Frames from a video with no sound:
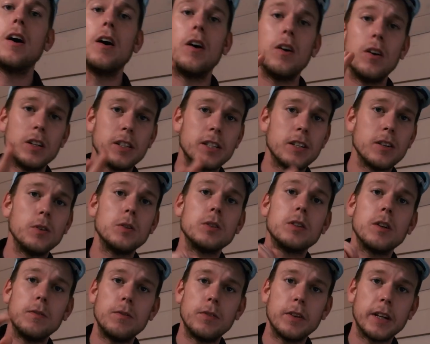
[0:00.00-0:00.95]
Also,
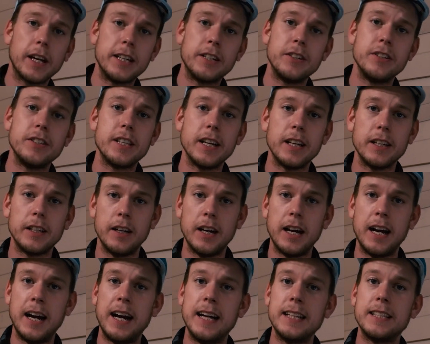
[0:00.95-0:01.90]
don't forget to set your
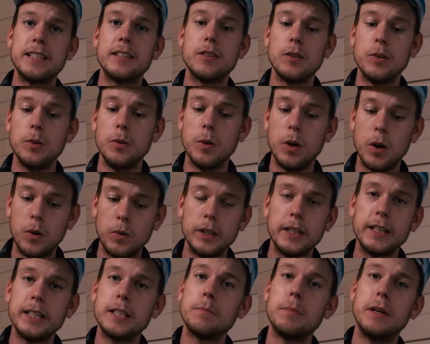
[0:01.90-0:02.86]
ads to only
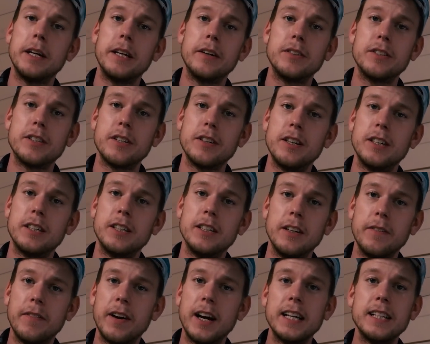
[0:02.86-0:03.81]
display on certain
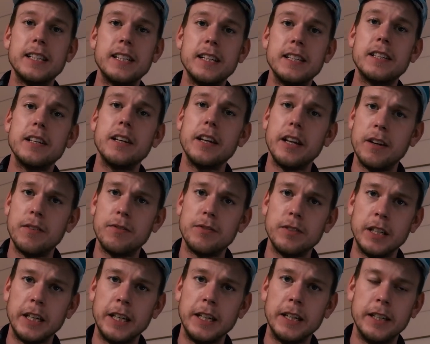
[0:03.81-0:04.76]
devices if
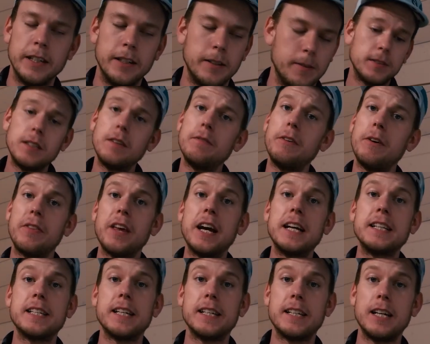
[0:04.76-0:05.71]
needed. With
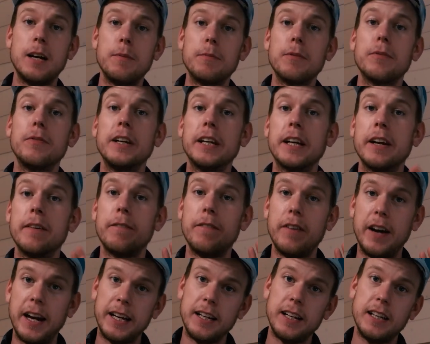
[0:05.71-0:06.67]
that set up, we can
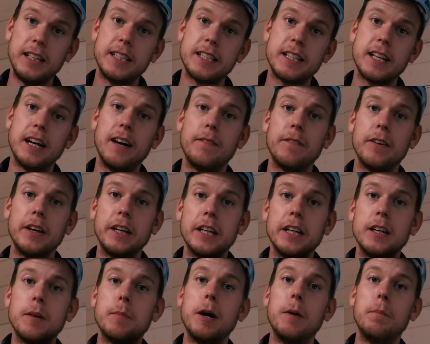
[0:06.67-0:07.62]
finally start
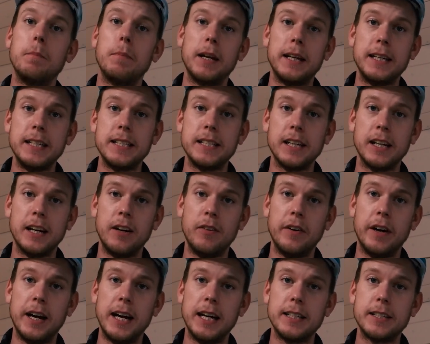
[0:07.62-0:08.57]
thinking about placing
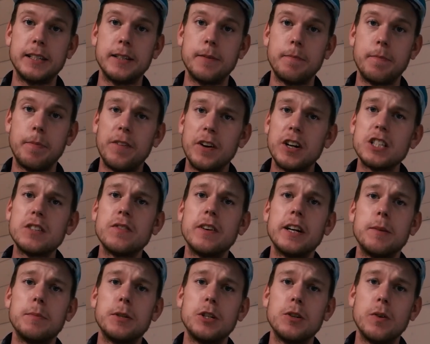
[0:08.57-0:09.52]
our ads. The first
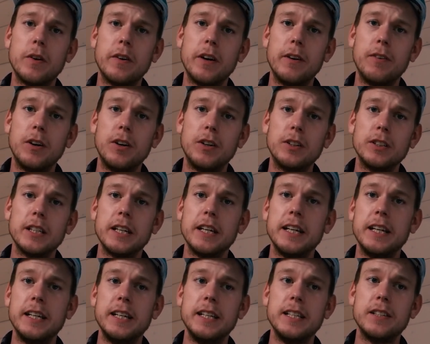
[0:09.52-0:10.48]
one I'm sure I want
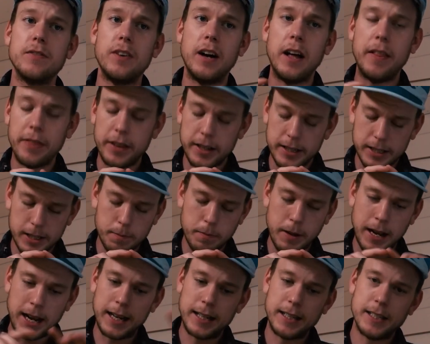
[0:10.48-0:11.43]
is one that
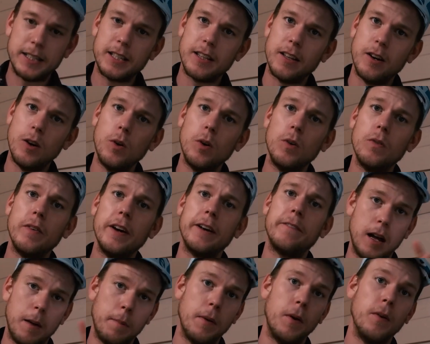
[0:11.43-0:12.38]
spans the whole width
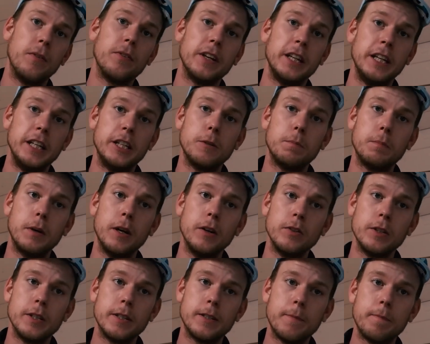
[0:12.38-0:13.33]
above each
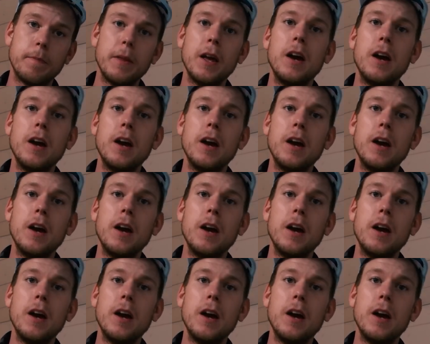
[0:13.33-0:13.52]
post.